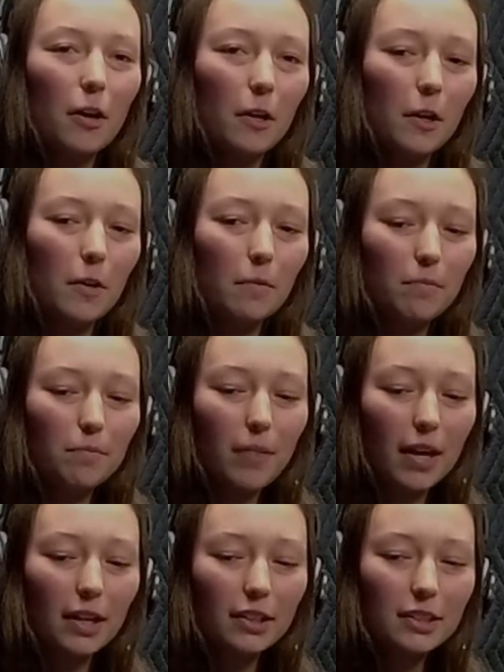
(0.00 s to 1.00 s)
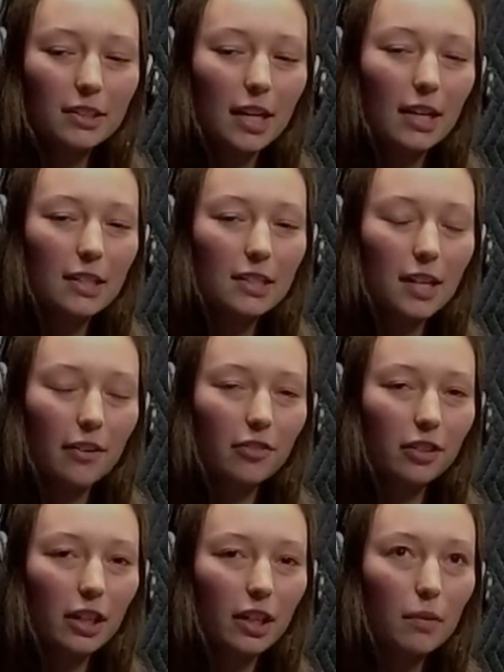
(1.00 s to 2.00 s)
Minot State is
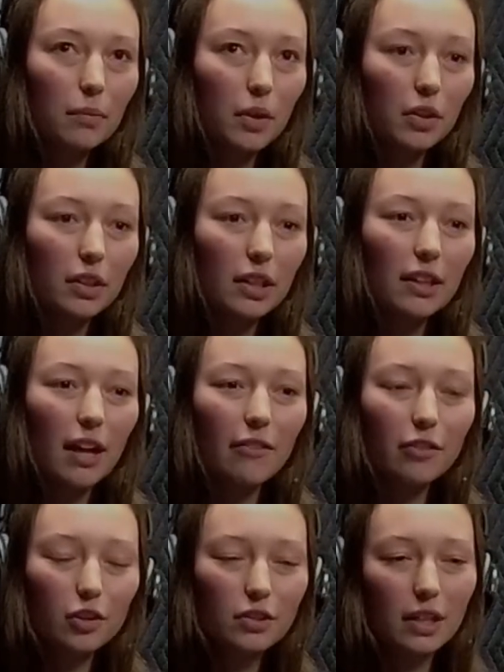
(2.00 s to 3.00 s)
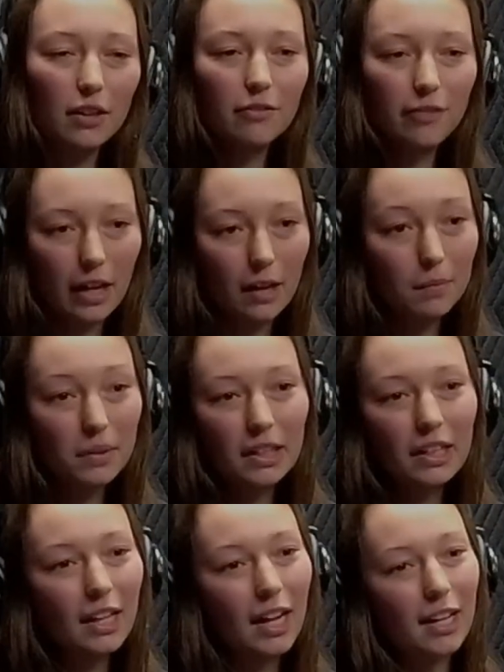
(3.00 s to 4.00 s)
definitely a community that feels like a
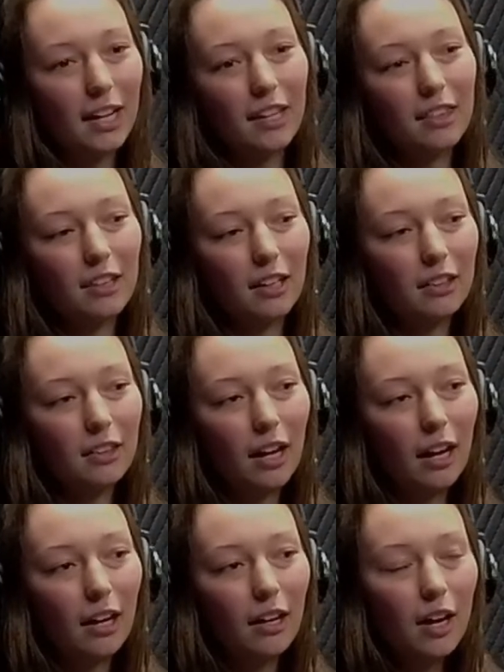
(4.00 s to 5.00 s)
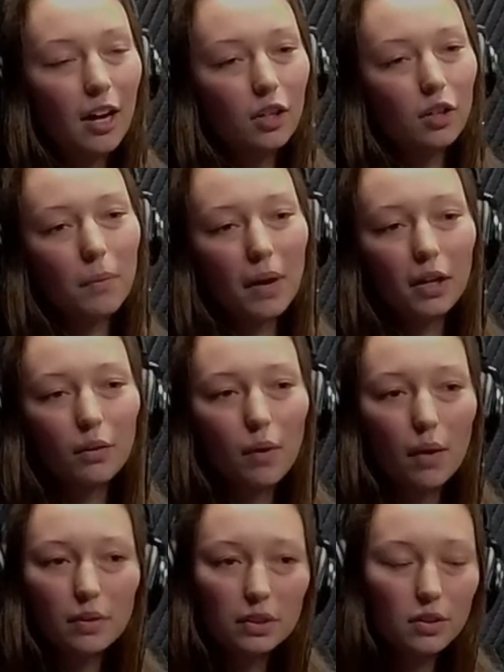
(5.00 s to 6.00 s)
family, and I think that no matter
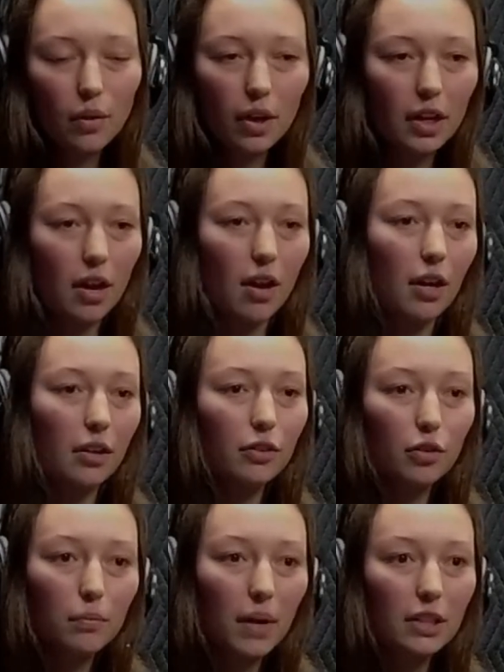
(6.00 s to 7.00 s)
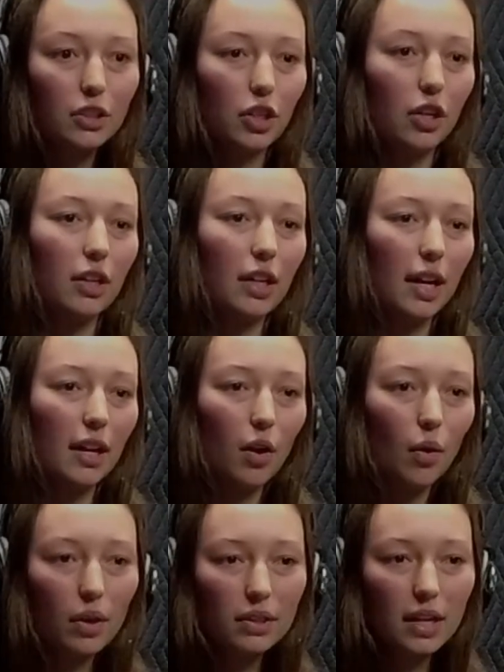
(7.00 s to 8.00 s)
what was going on through my journey, I
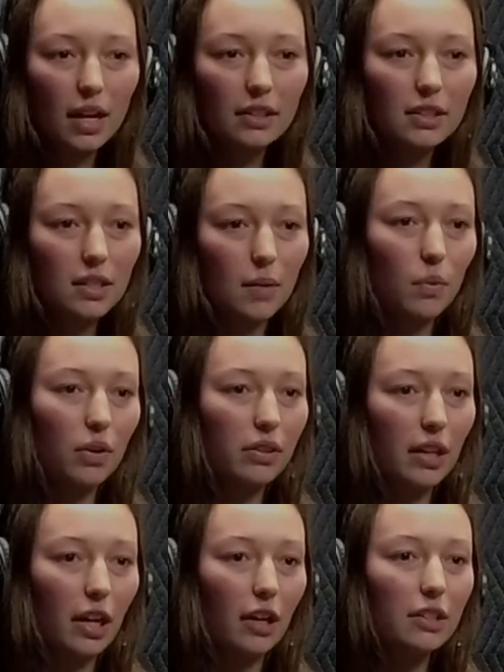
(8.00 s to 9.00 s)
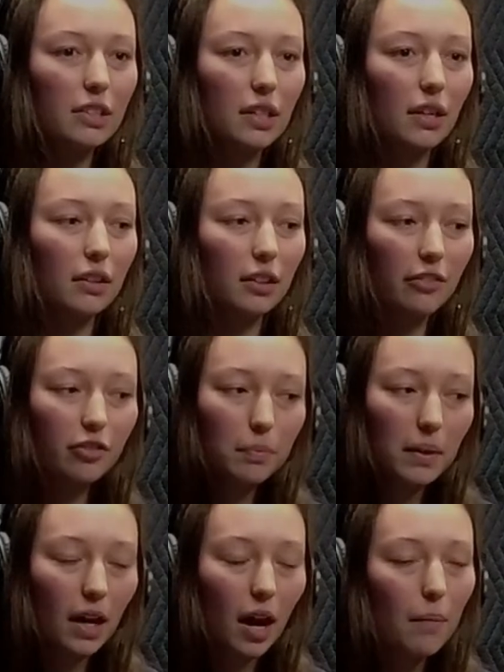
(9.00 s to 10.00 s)
always had someone there to lift
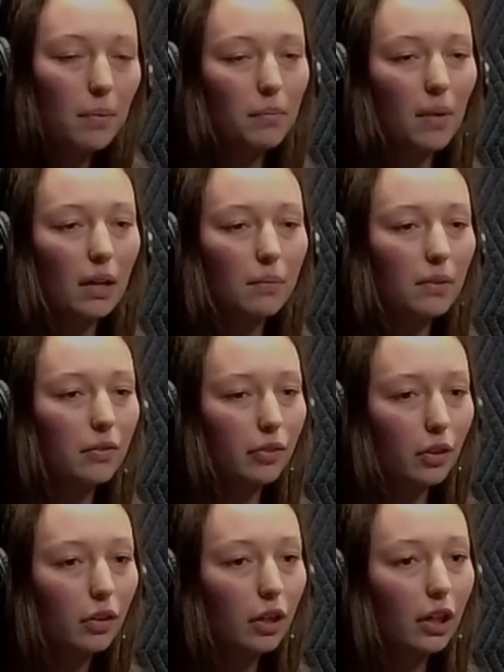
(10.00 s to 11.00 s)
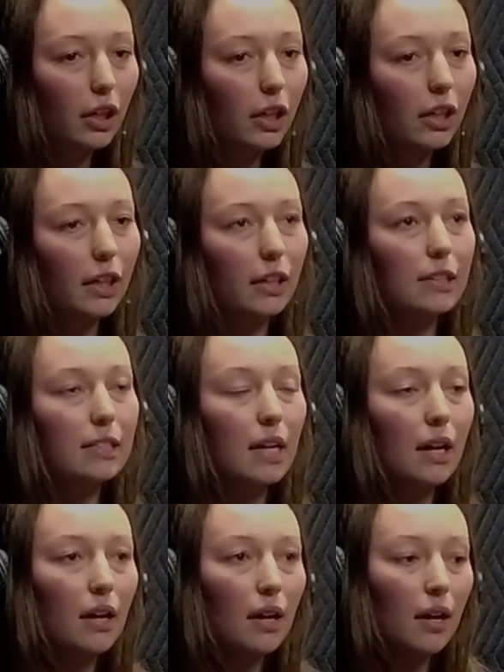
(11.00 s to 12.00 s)
me up and make me feel good, and
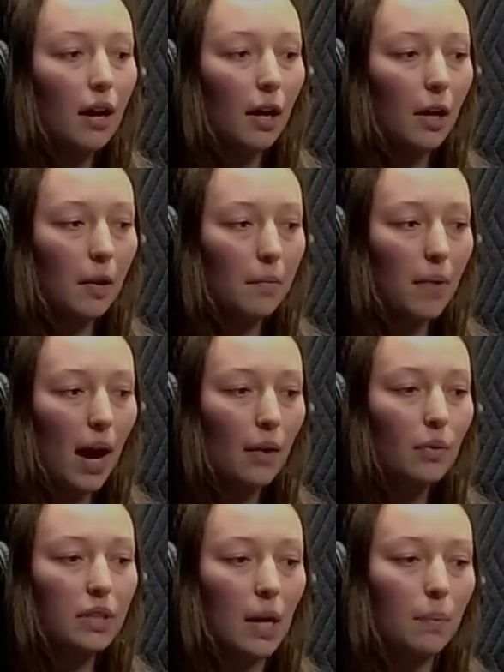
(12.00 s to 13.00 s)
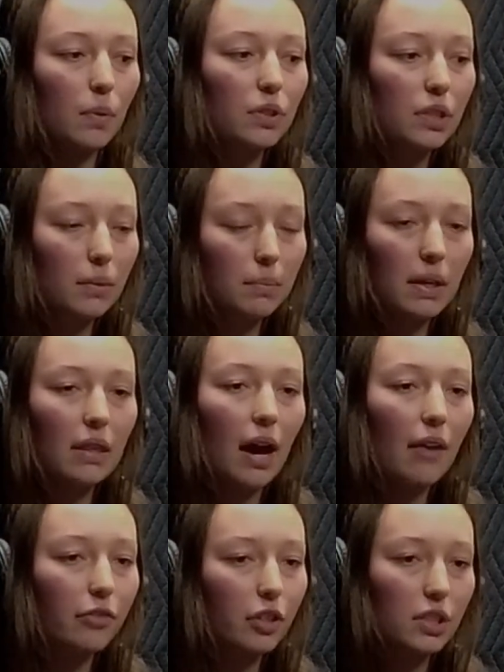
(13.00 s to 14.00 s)
I was able to be
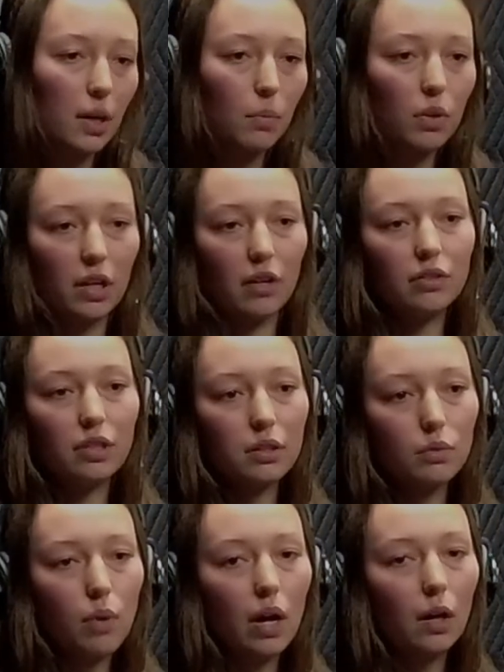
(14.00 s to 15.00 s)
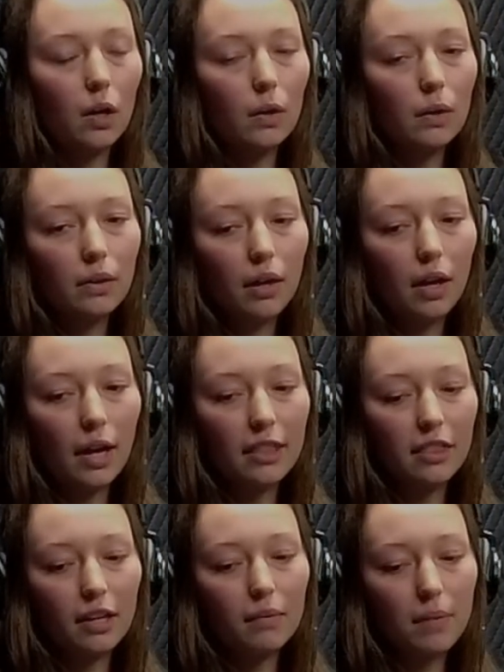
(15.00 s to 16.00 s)
that for someone else as well. I
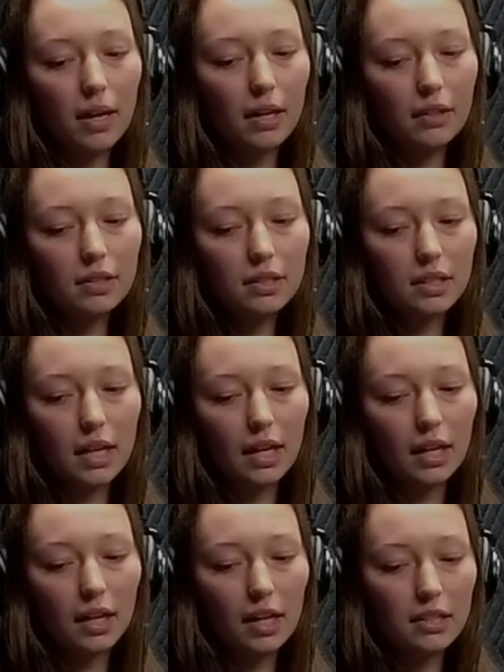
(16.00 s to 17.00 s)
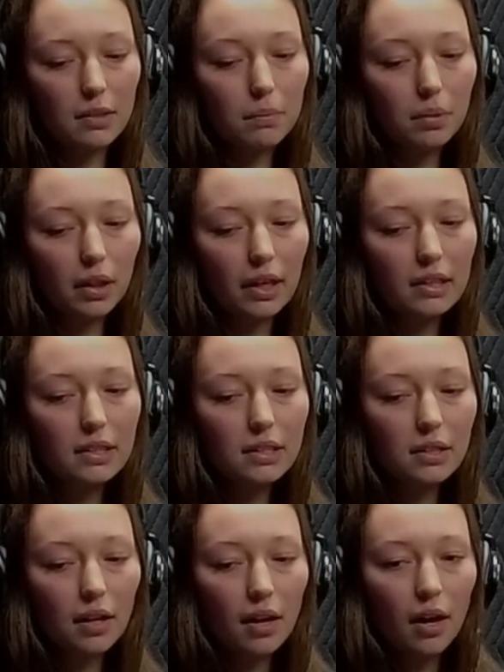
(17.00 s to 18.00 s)
think Minot State is a
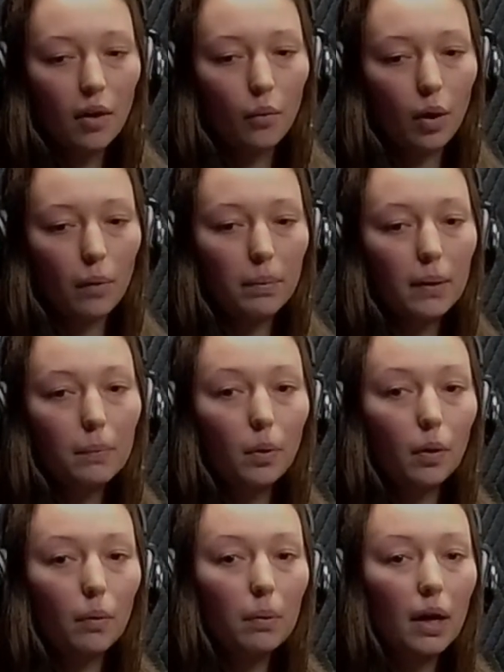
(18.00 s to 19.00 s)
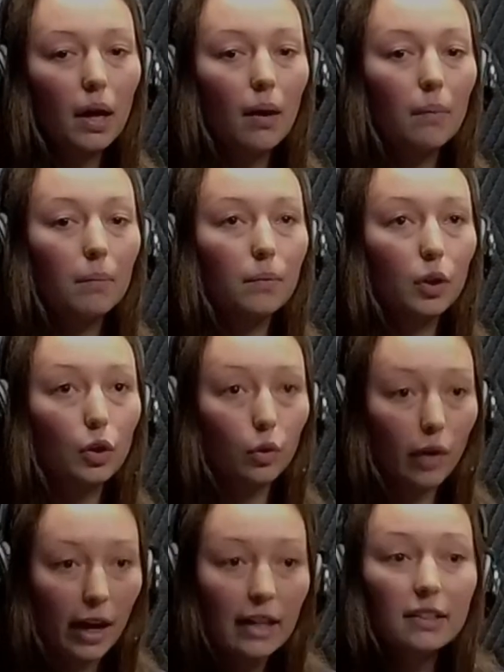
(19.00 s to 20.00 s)
place where people become
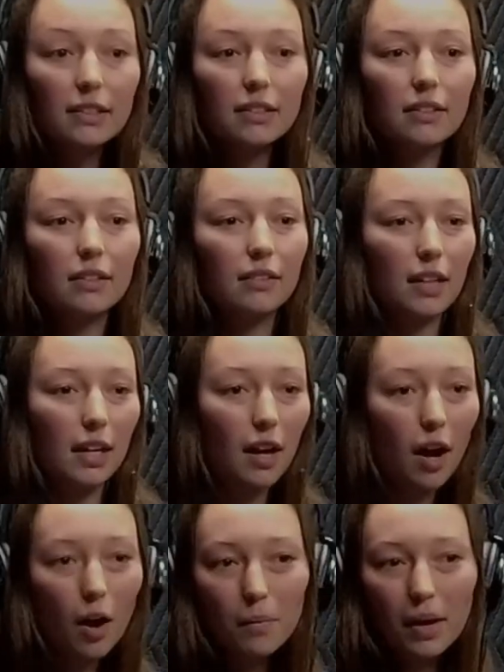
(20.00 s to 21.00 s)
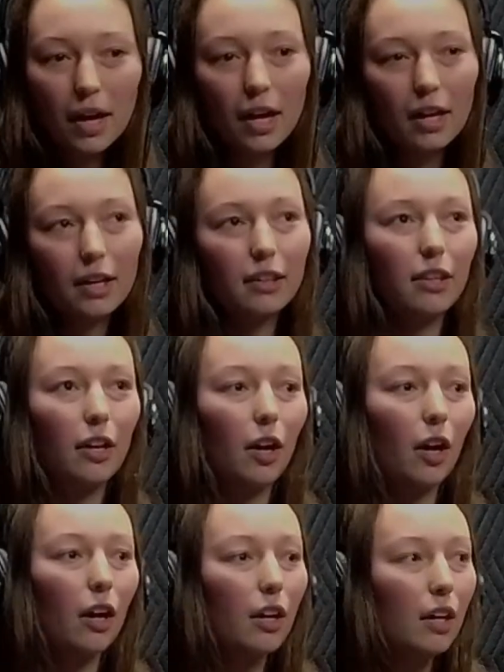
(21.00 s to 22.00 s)
great. They come in and
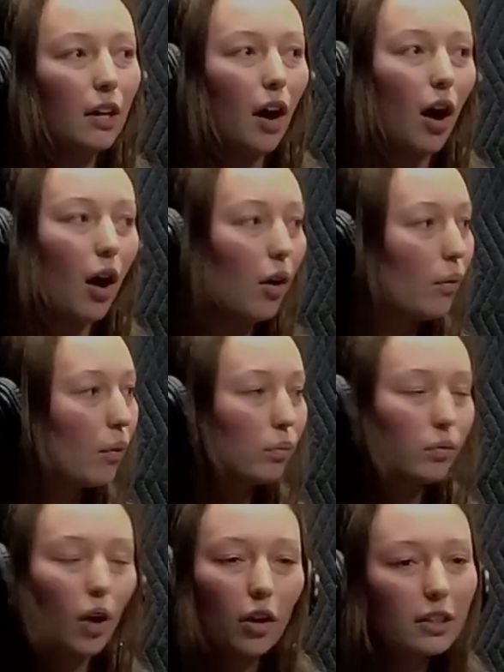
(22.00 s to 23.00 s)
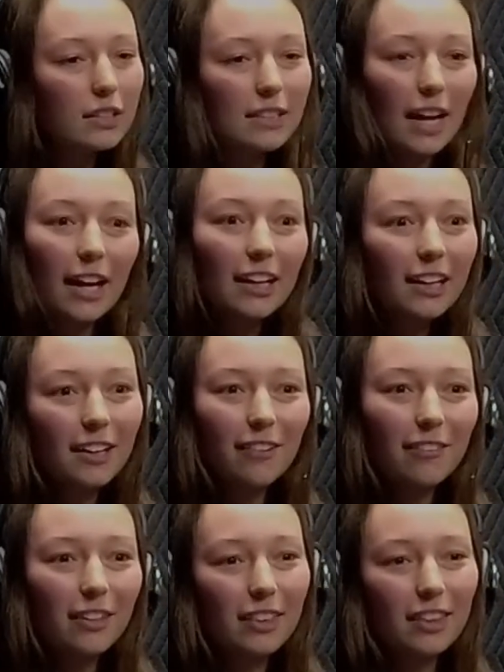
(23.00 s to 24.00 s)
they're all excited and
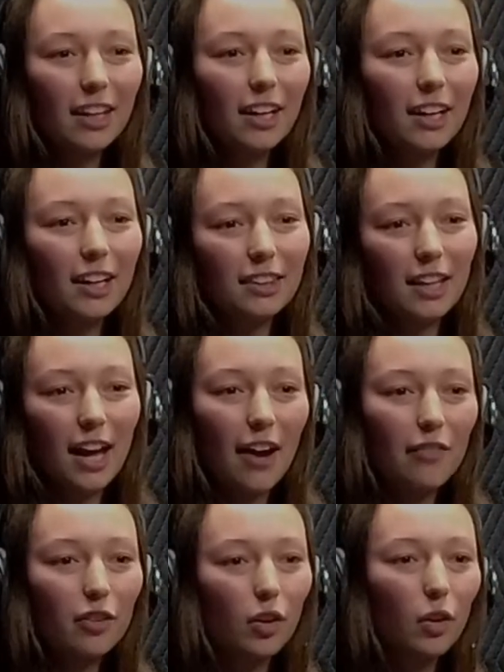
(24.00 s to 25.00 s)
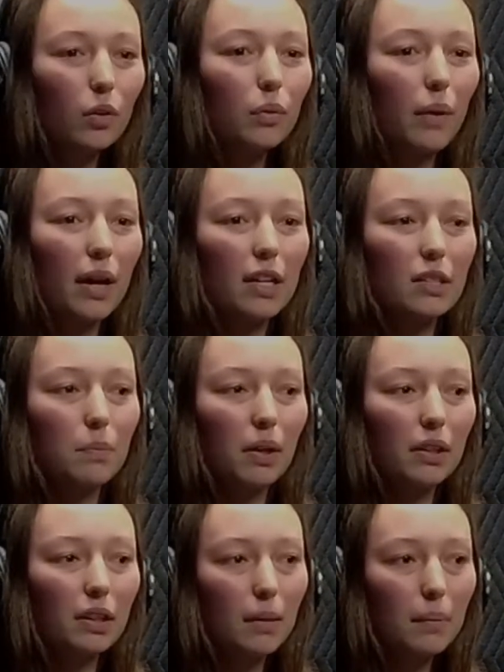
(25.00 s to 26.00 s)
everything, and they have their old ways,
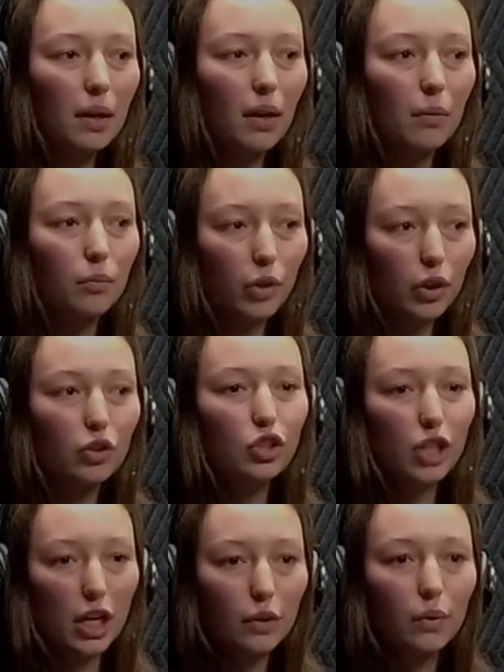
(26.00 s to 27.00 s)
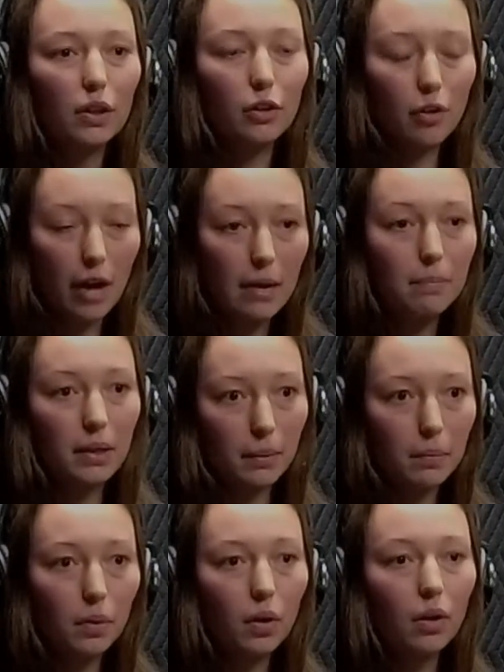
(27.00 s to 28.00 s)
but they become real, genuine, great
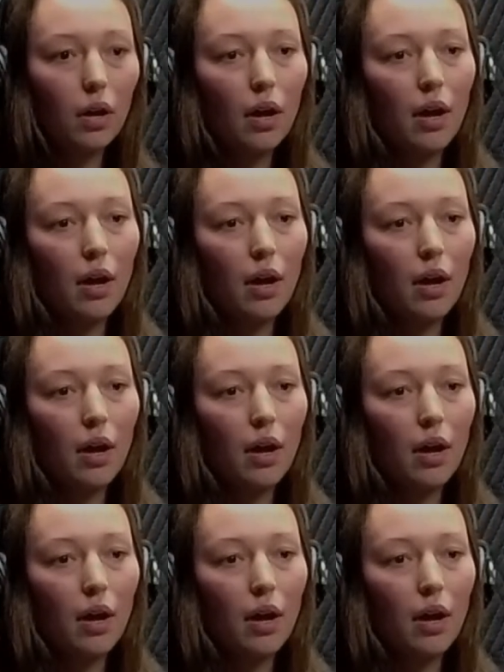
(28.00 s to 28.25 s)
people.